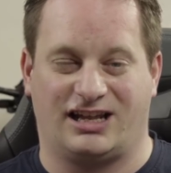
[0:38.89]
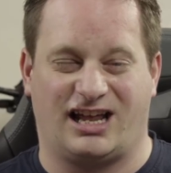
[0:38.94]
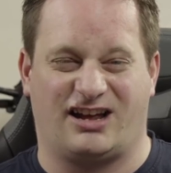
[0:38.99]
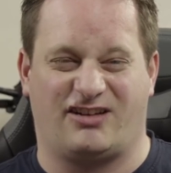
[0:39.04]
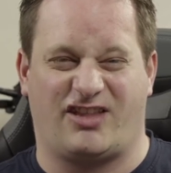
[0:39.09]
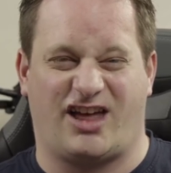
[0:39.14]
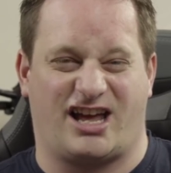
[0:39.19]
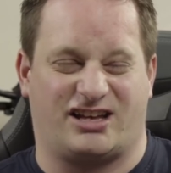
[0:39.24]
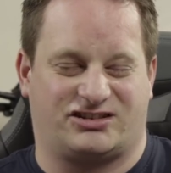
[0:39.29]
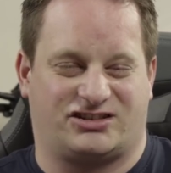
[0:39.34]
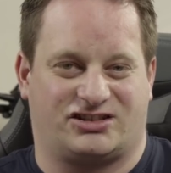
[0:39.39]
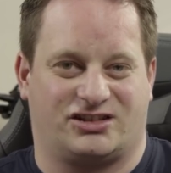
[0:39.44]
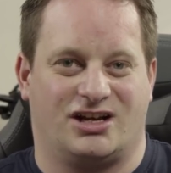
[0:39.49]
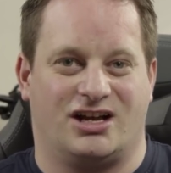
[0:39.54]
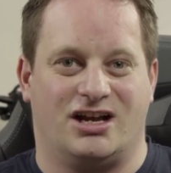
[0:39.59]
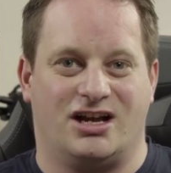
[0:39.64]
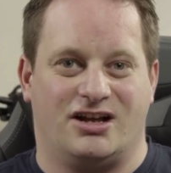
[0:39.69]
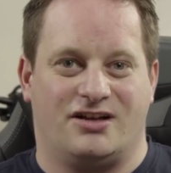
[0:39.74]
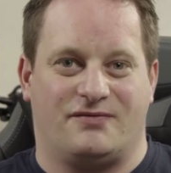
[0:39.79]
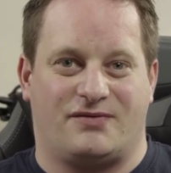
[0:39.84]
Now that's
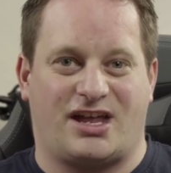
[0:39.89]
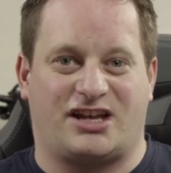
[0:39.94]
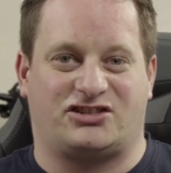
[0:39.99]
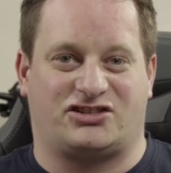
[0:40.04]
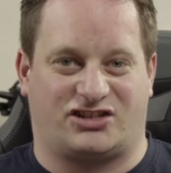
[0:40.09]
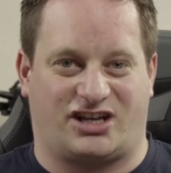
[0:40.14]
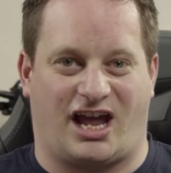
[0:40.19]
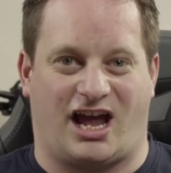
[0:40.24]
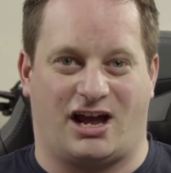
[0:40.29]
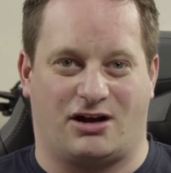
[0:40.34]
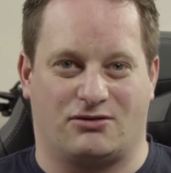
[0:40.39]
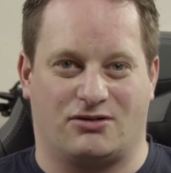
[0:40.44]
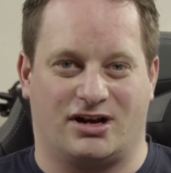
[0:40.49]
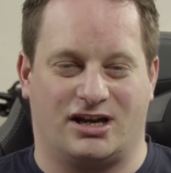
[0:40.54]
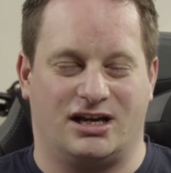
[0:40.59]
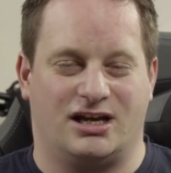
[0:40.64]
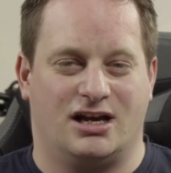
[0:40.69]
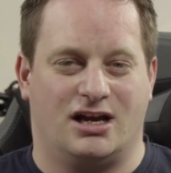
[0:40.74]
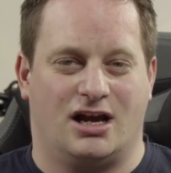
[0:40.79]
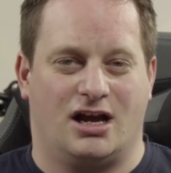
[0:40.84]

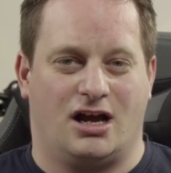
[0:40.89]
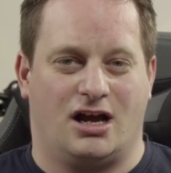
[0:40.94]
scary.